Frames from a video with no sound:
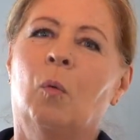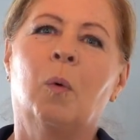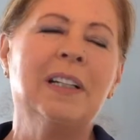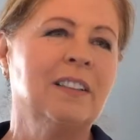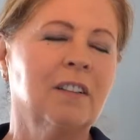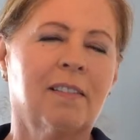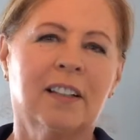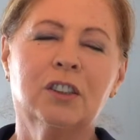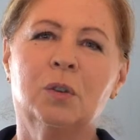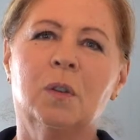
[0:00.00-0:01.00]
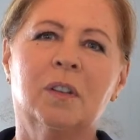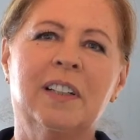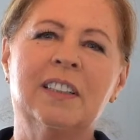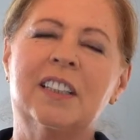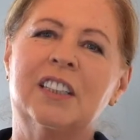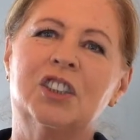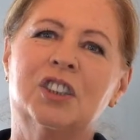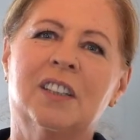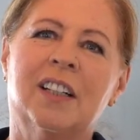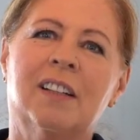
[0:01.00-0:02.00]
what their sexual
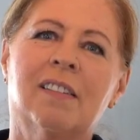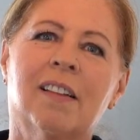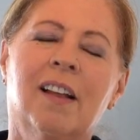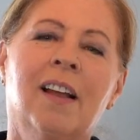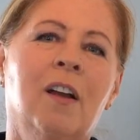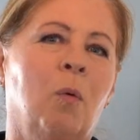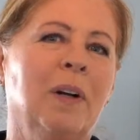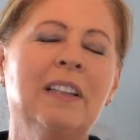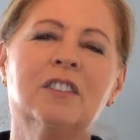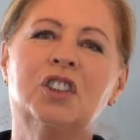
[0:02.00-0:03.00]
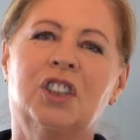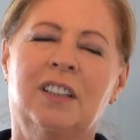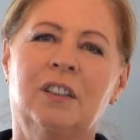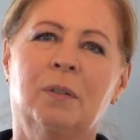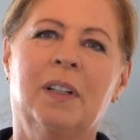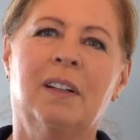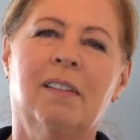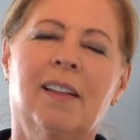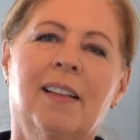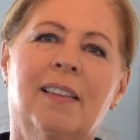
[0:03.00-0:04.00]
orientation is, what their gender
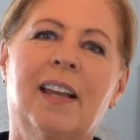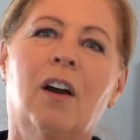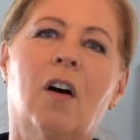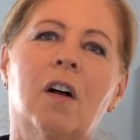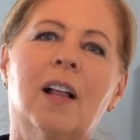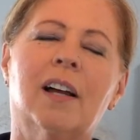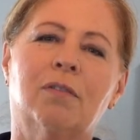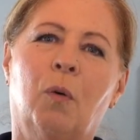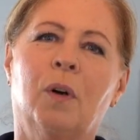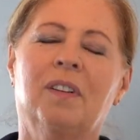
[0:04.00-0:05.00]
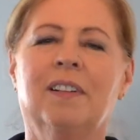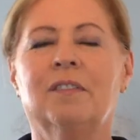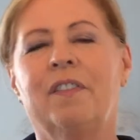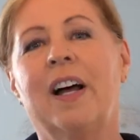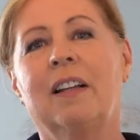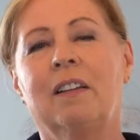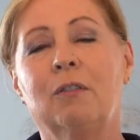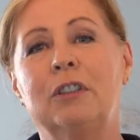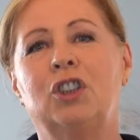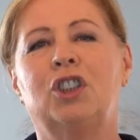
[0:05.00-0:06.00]
is. They all have worth and value
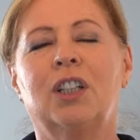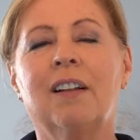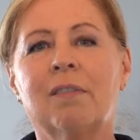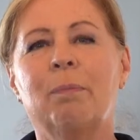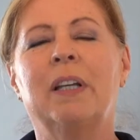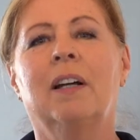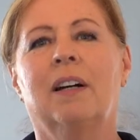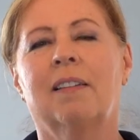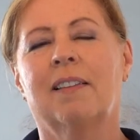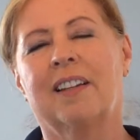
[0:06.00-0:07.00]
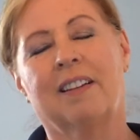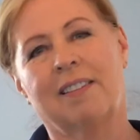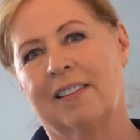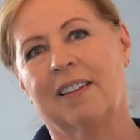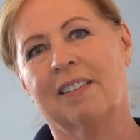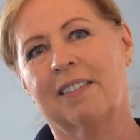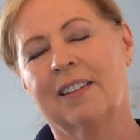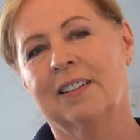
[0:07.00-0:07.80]
just because they exist.